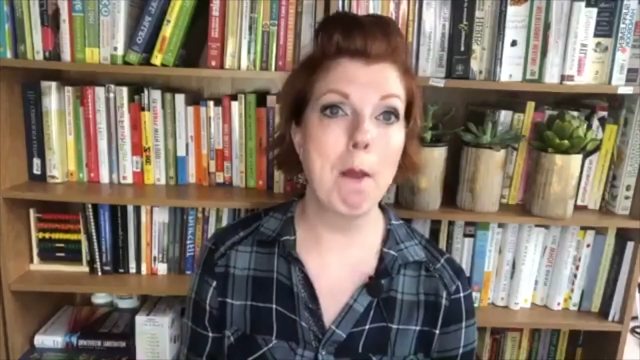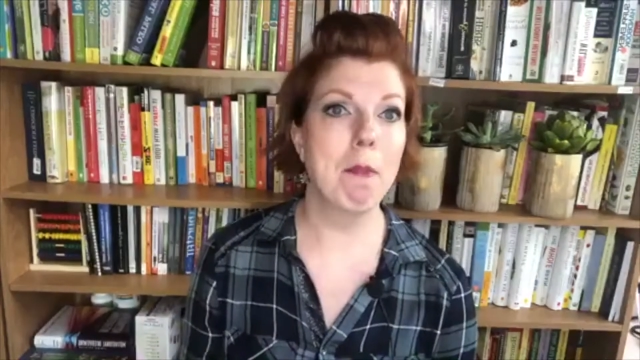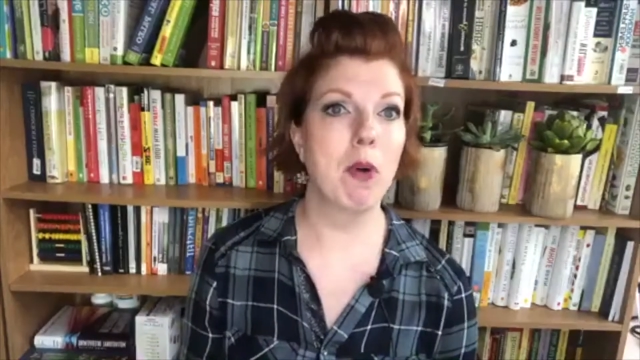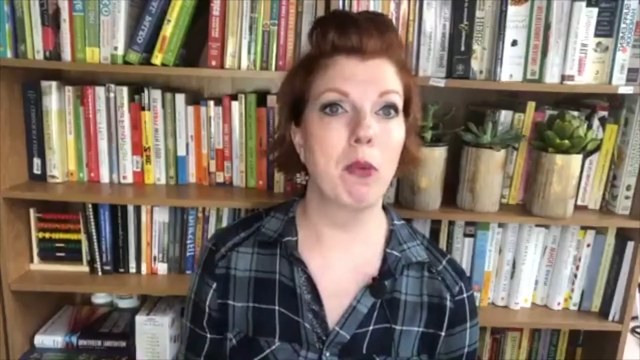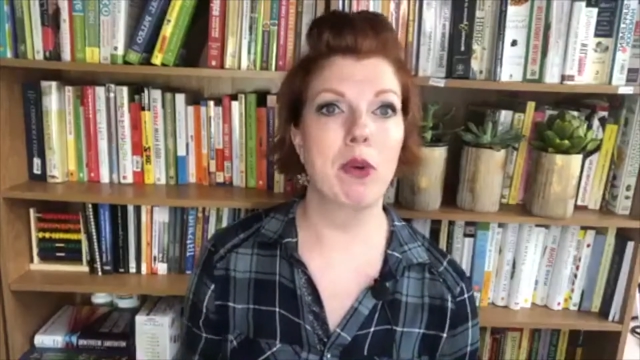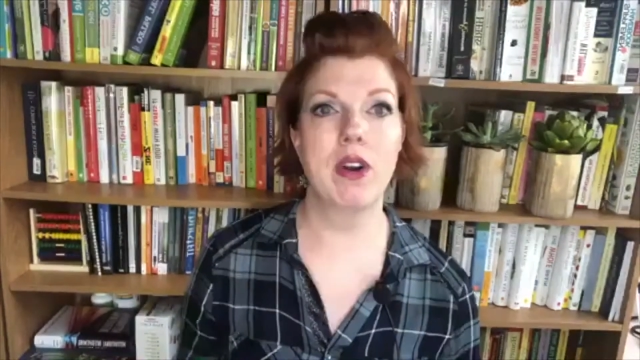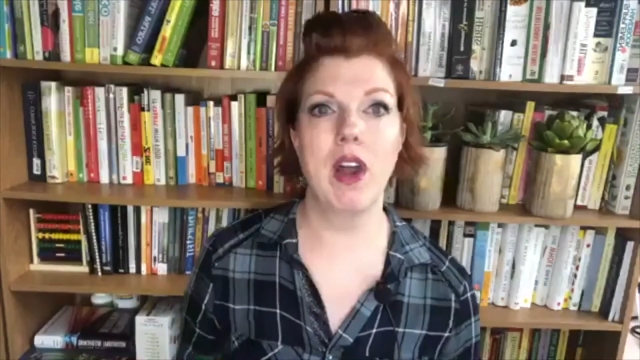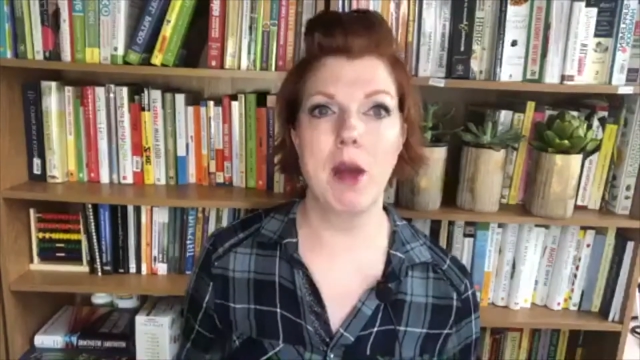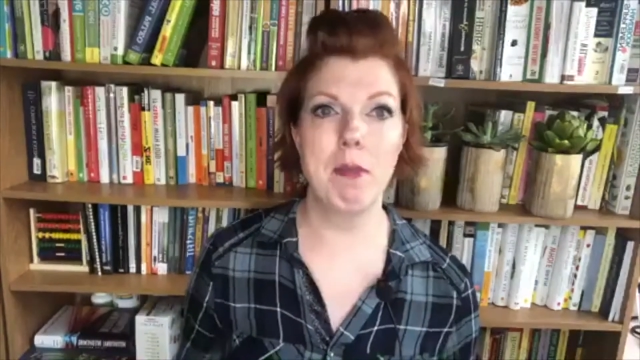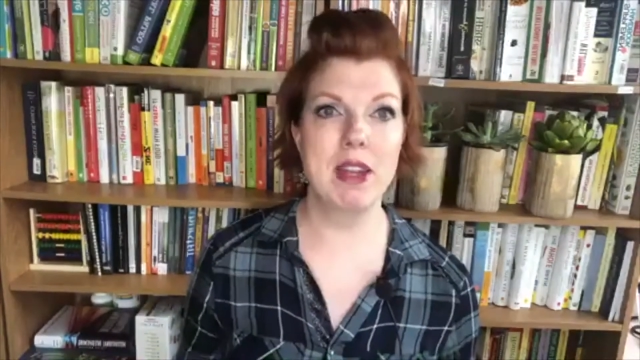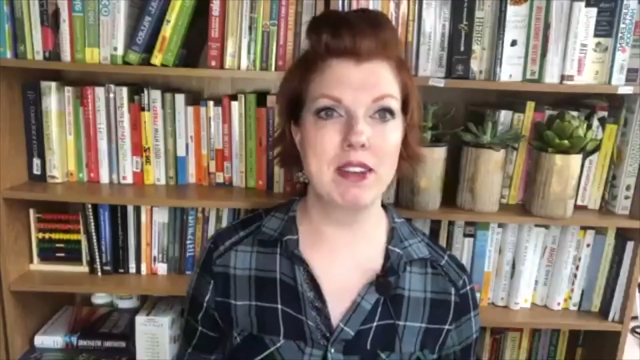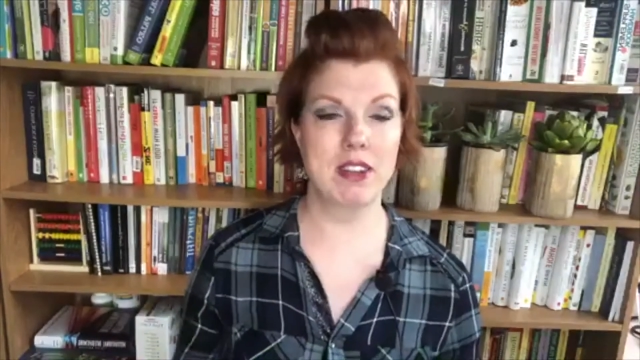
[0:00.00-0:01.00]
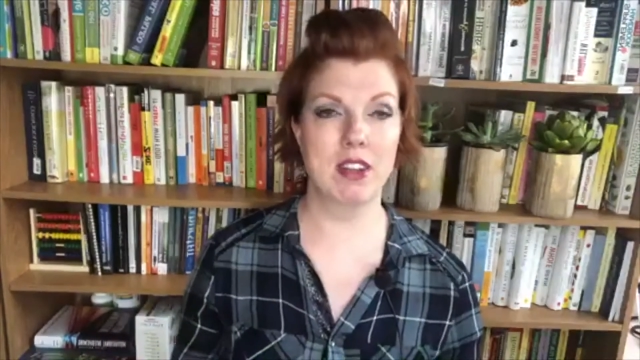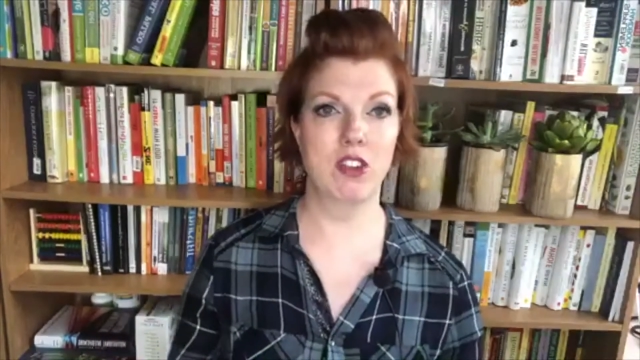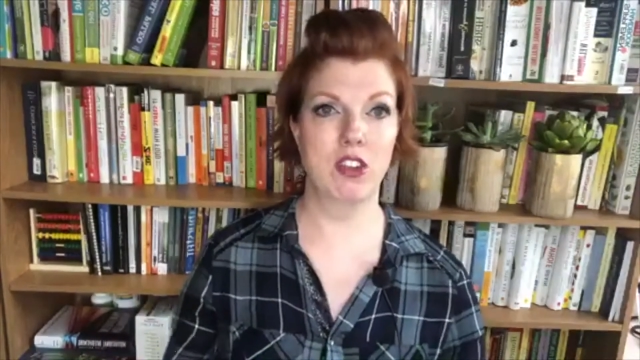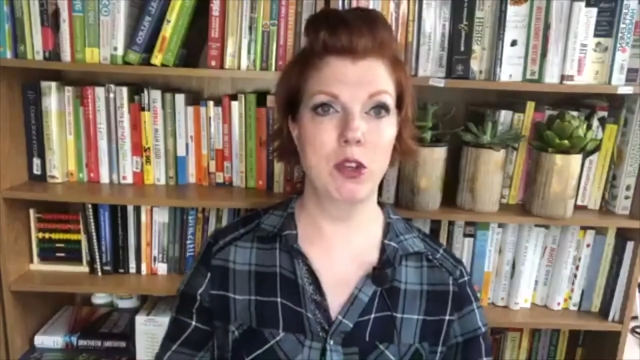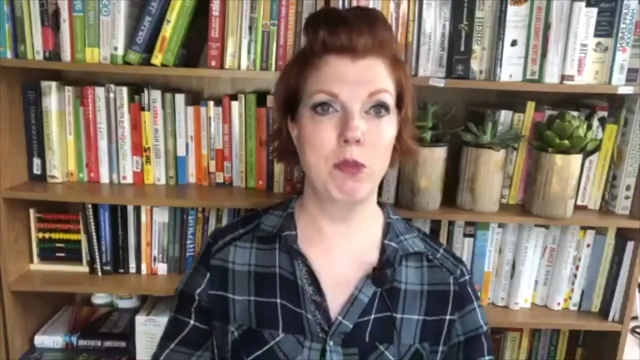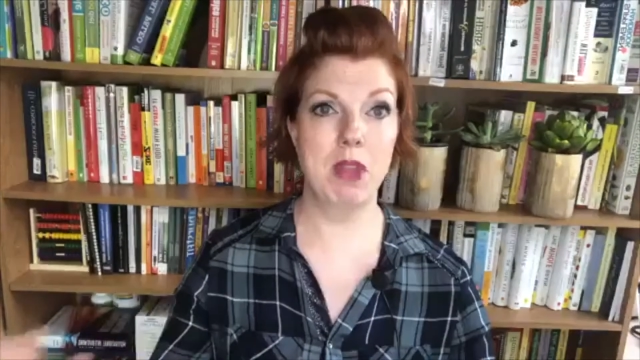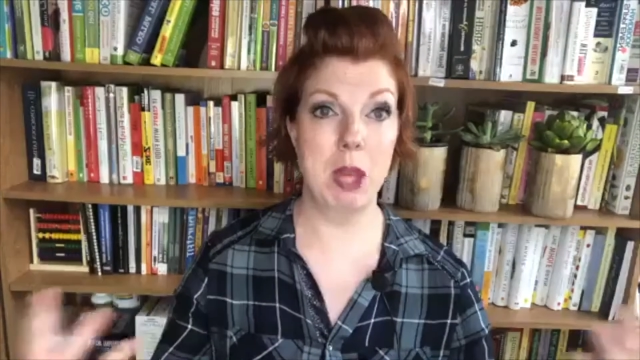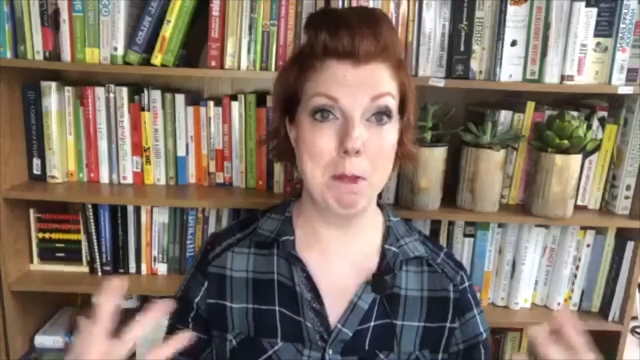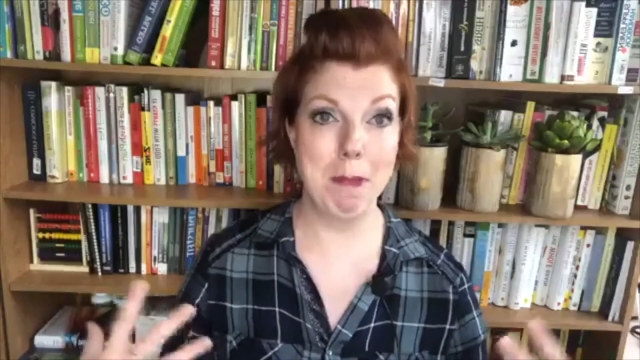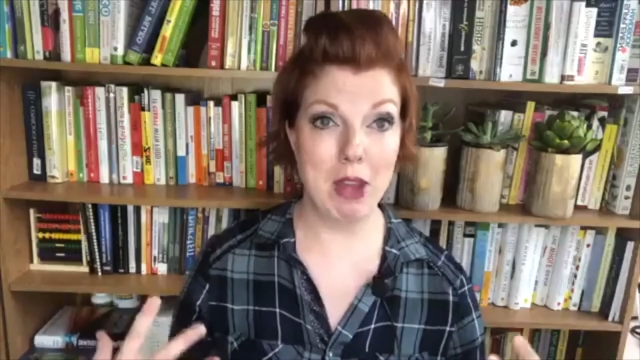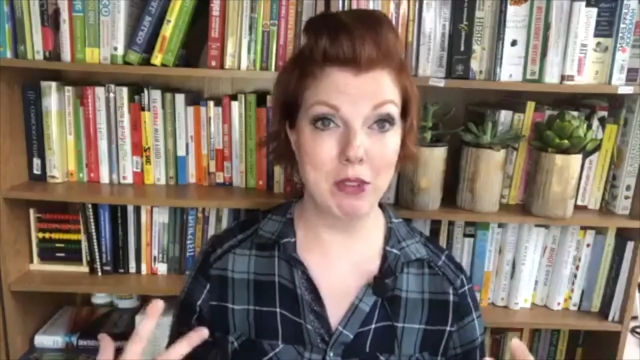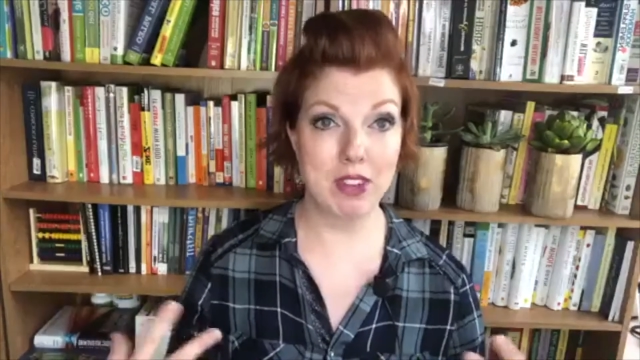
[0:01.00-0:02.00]
but we're not meant to consume the
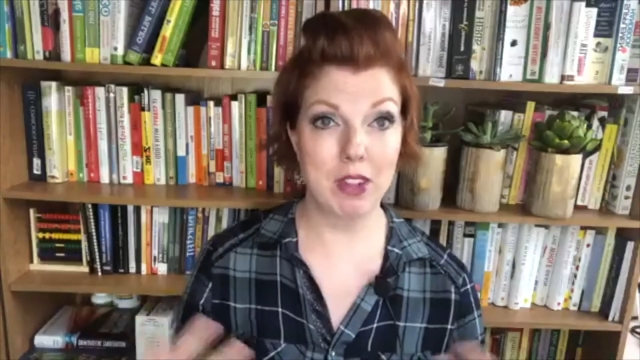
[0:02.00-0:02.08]
amounts